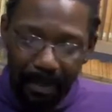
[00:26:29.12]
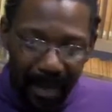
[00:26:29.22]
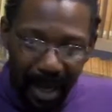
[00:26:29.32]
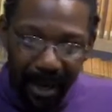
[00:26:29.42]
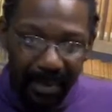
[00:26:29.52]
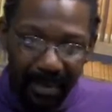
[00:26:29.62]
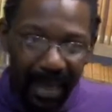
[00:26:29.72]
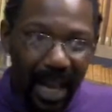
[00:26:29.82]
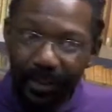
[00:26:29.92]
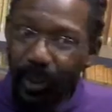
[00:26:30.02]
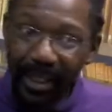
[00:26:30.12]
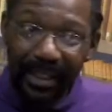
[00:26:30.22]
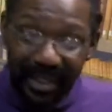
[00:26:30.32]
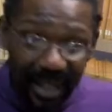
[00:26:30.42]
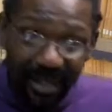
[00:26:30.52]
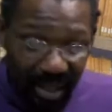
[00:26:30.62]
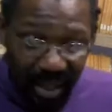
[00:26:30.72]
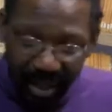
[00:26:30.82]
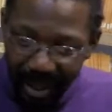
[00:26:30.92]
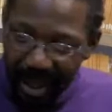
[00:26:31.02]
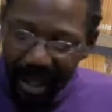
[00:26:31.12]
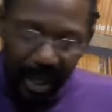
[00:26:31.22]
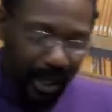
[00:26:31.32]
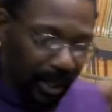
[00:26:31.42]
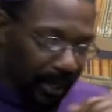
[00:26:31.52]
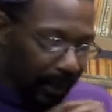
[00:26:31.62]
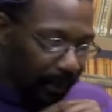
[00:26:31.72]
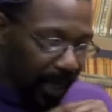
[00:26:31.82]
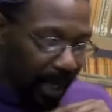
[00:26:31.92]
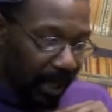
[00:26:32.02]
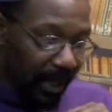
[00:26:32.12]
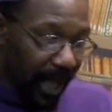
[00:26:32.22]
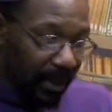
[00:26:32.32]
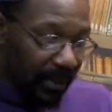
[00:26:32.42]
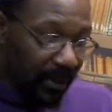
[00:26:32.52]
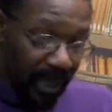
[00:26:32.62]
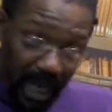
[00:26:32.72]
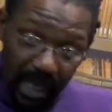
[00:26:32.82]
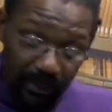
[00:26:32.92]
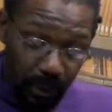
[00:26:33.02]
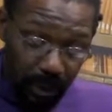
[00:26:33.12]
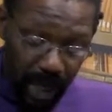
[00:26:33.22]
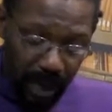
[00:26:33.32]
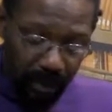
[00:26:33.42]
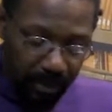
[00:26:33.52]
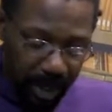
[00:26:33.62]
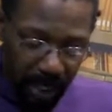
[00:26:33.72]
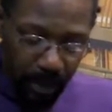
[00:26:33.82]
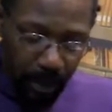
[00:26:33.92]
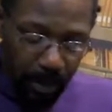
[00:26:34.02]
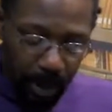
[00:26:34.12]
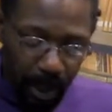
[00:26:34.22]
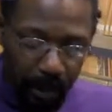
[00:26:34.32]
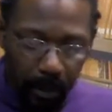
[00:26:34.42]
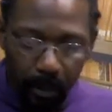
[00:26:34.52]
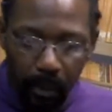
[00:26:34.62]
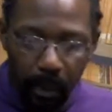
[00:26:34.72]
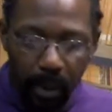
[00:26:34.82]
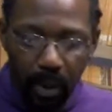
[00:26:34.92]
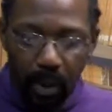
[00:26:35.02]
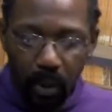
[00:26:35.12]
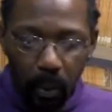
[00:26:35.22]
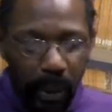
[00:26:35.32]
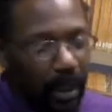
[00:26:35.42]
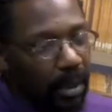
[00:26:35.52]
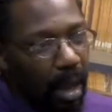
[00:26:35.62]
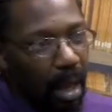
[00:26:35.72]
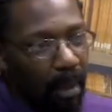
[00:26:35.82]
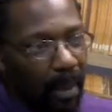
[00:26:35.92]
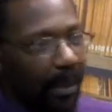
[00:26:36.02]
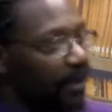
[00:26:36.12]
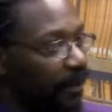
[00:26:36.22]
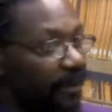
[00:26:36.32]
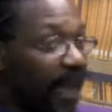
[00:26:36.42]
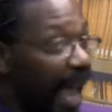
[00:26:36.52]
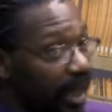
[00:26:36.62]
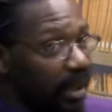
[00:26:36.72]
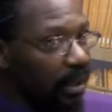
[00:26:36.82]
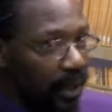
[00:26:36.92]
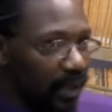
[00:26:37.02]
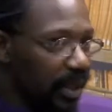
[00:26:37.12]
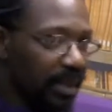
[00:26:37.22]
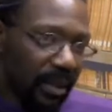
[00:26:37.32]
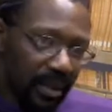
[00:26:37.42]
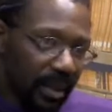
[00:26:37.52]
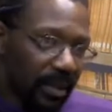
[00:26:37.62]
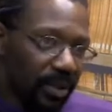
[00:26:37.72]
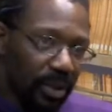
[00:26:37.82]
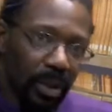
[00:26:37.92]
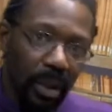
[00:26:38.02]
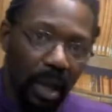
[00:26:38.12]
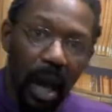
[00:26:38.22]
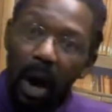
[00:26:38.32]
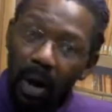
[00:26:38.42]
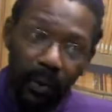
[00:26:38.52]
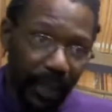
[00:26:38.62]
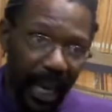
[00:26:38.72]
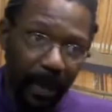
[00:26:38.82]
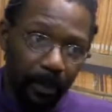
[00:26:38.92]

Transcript: um, I have a one to ten good, you know, and that's the case for a lot of people. But you know, we can talk about the fact that this exists all day.